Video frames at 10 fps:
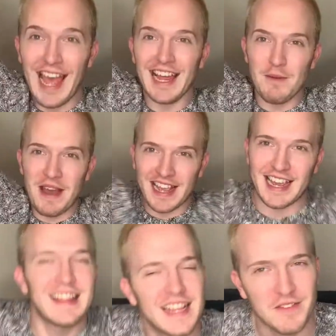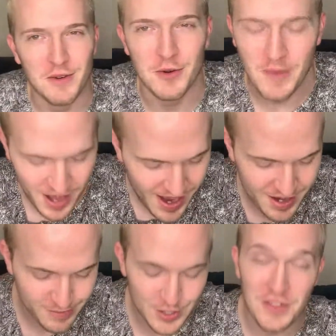And I'm back in the living room.
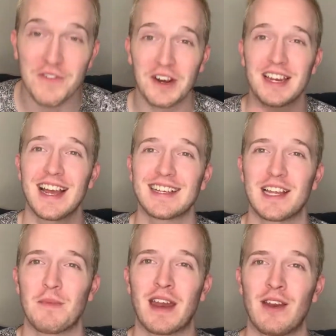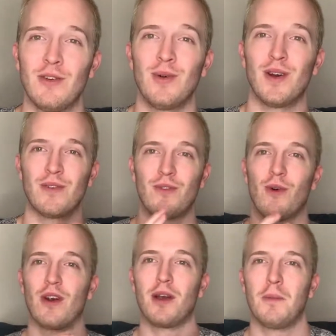So the very next step that I do
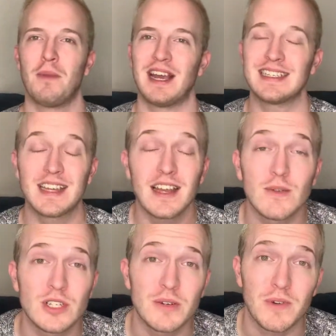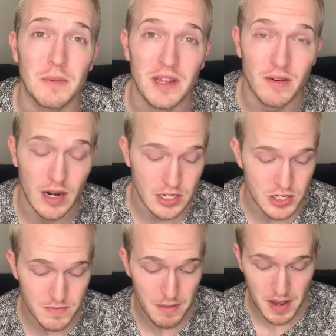for my skincare routine when I'm getting ready to
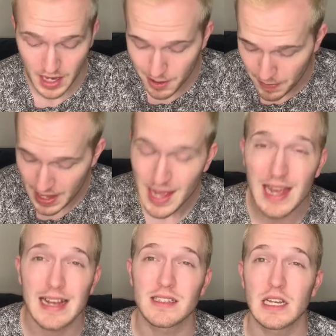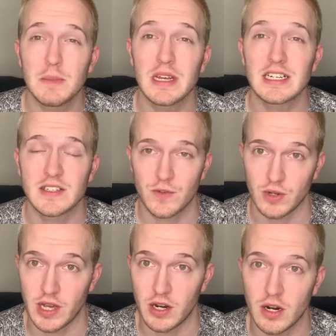do my makeup is going to be an
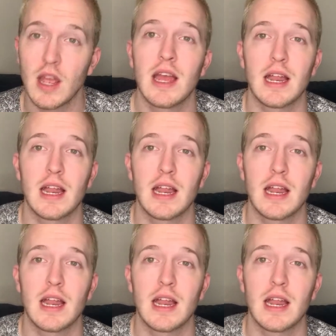exfoliator.